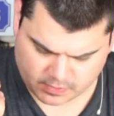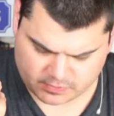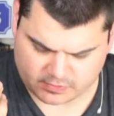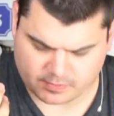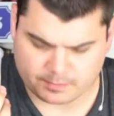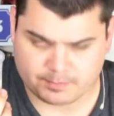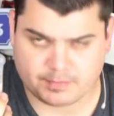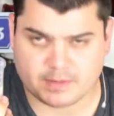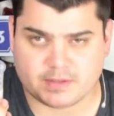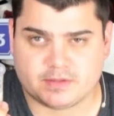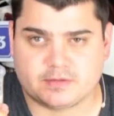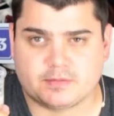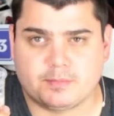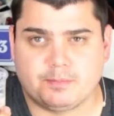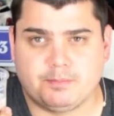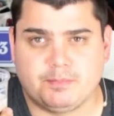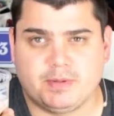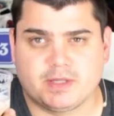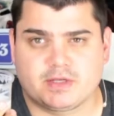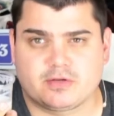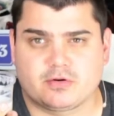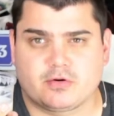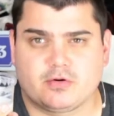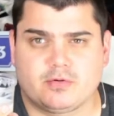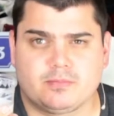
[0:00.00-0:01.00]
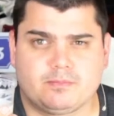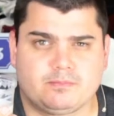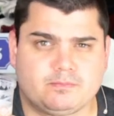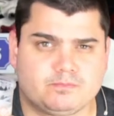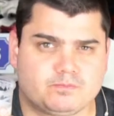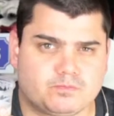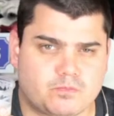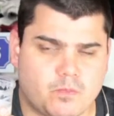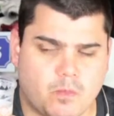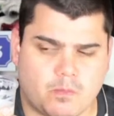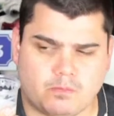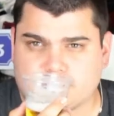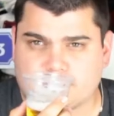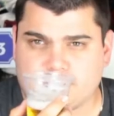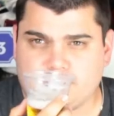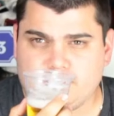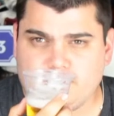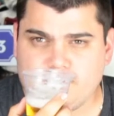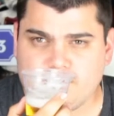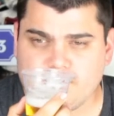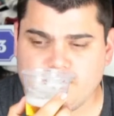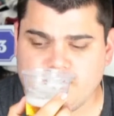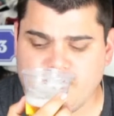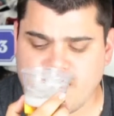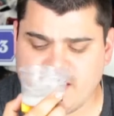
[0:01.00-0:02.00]
It's a bit bitter.
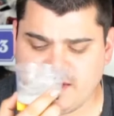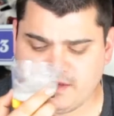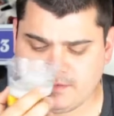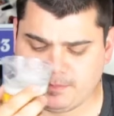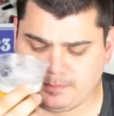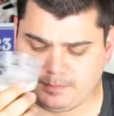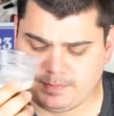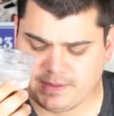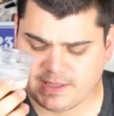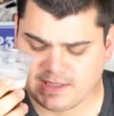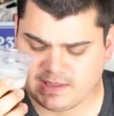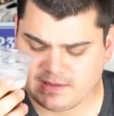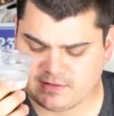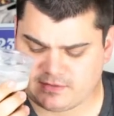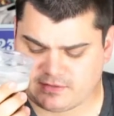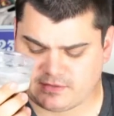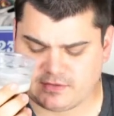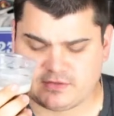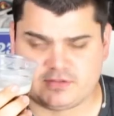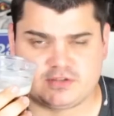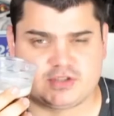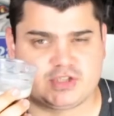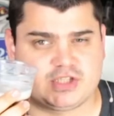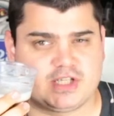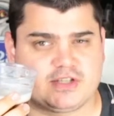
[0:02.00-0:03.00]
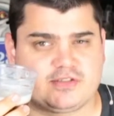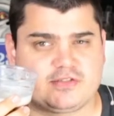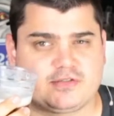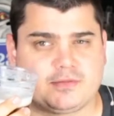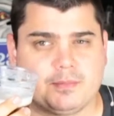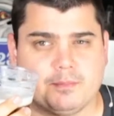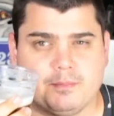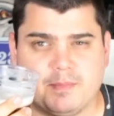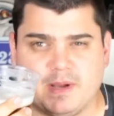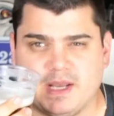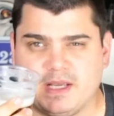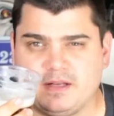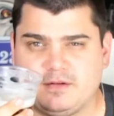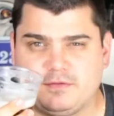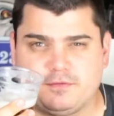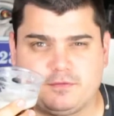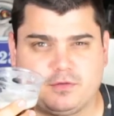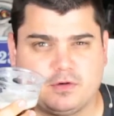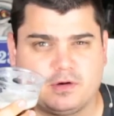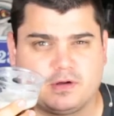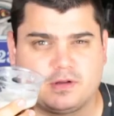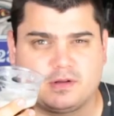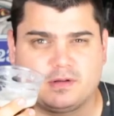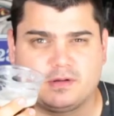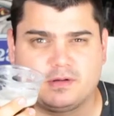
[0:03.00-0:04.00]
And Pils is just made
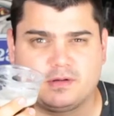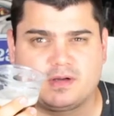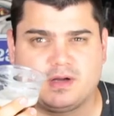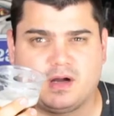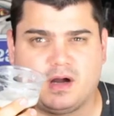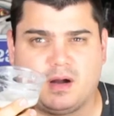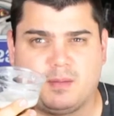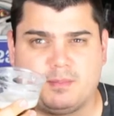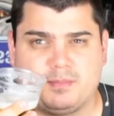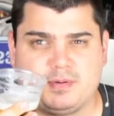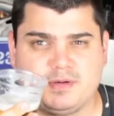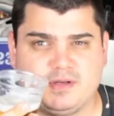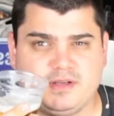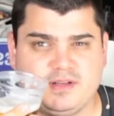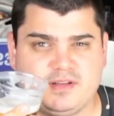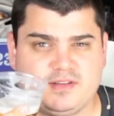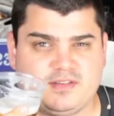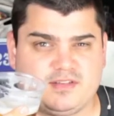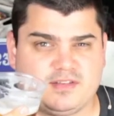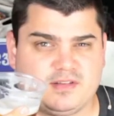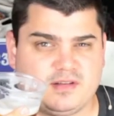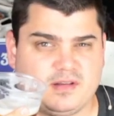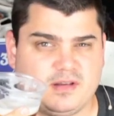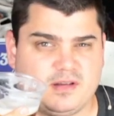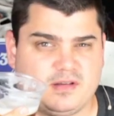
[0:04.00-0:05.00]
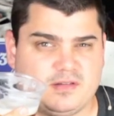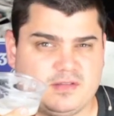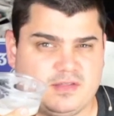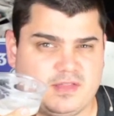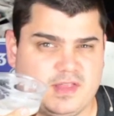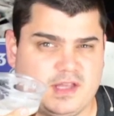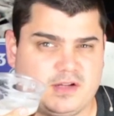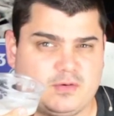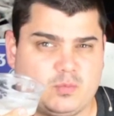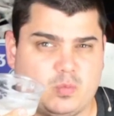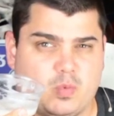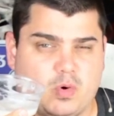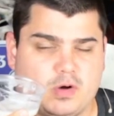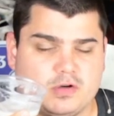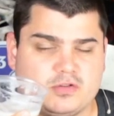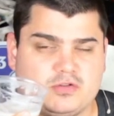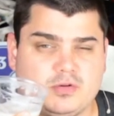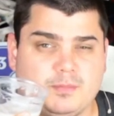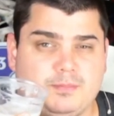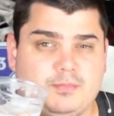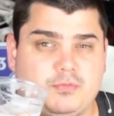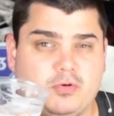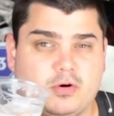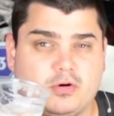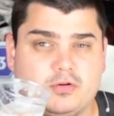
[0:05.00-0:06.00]
for companies that want to
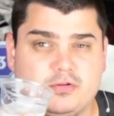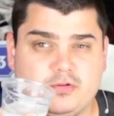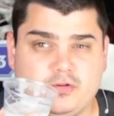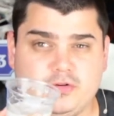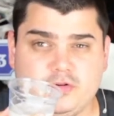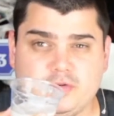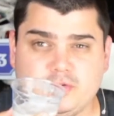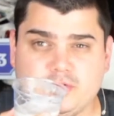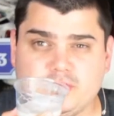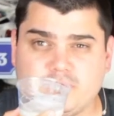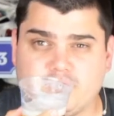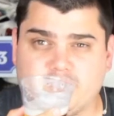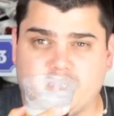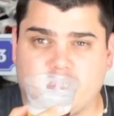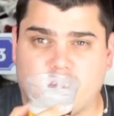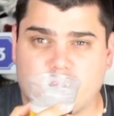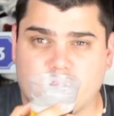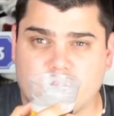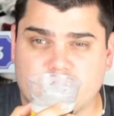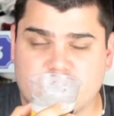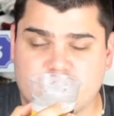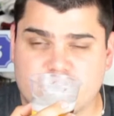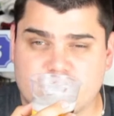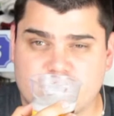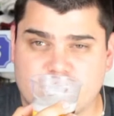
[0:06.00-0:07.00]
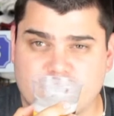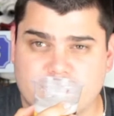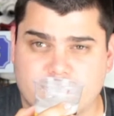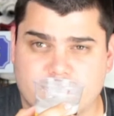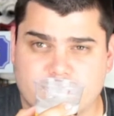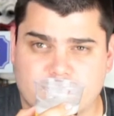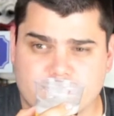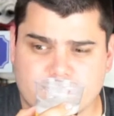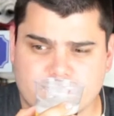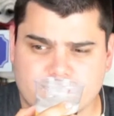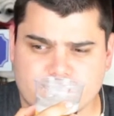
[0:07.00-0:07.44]
produce very cheap.